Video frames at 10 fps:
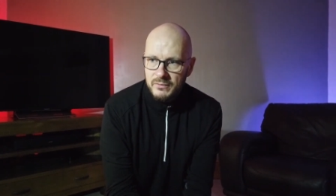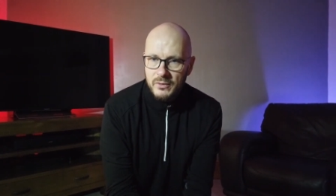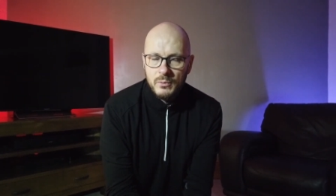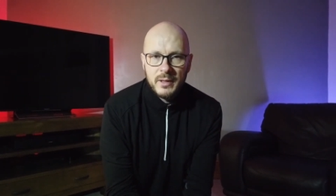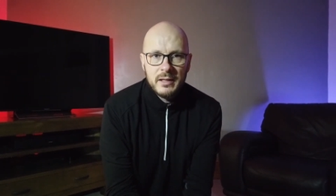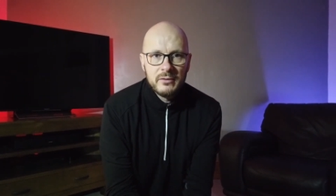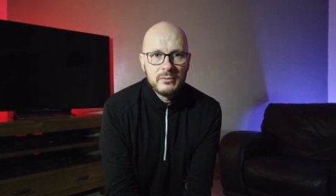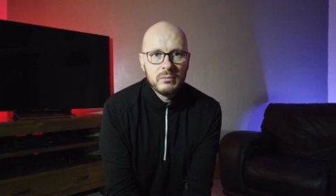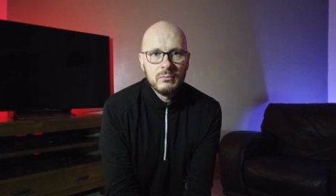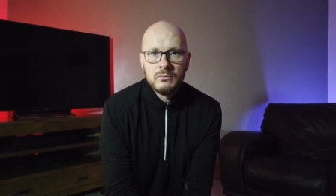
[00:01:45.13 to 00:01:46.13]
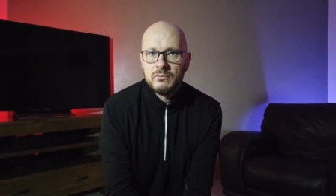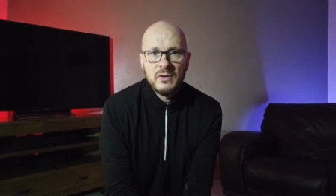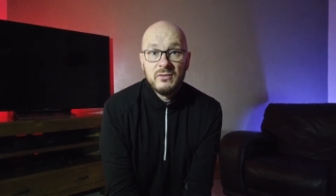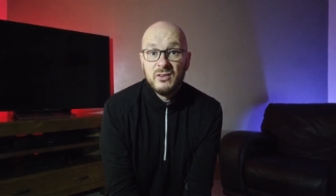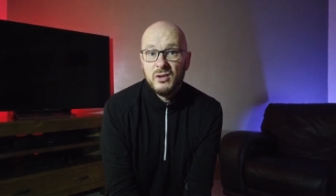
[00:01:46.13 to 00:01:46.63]
few weeks,
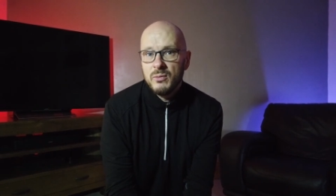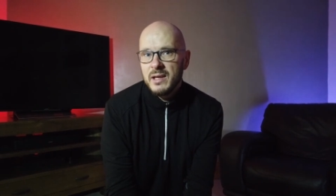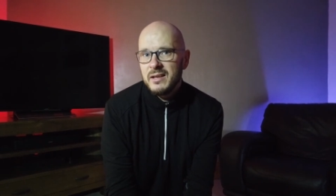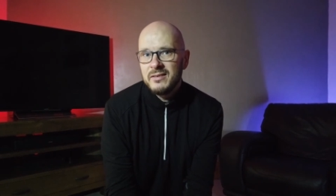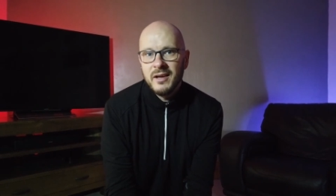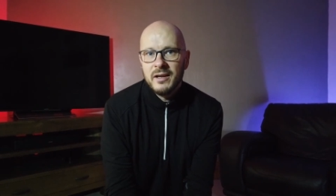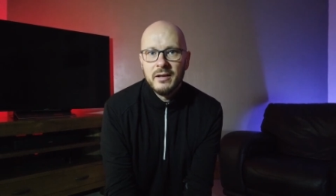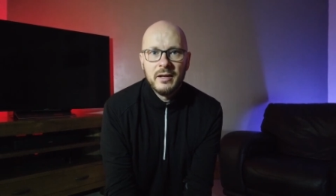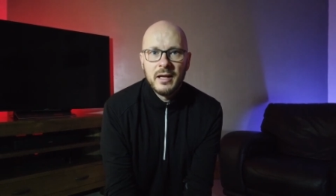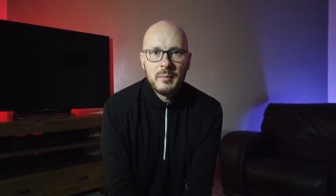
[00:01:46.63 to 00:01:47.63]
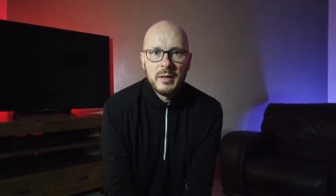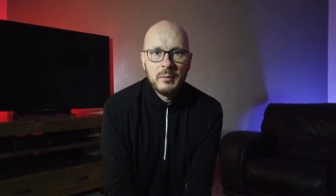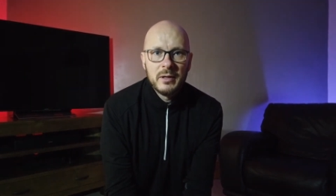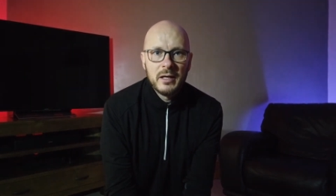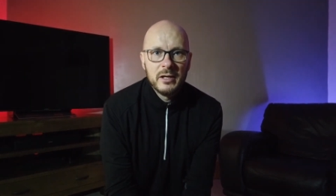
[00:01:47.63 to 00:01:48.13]
52 weeks, I don't know how
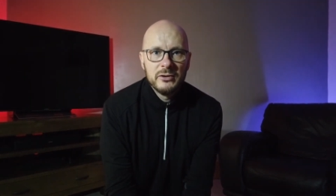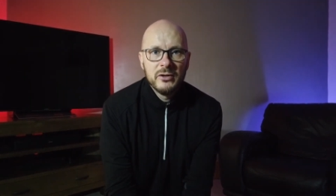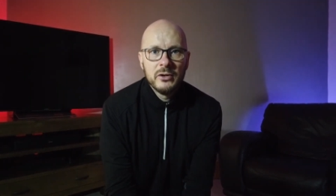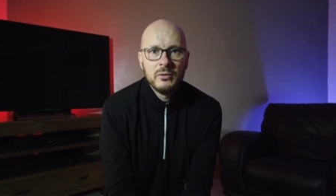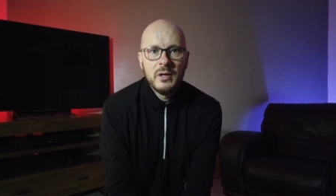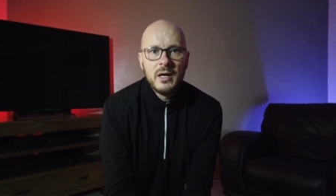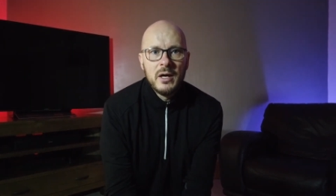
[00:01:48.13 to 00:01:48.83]
many we're going to do.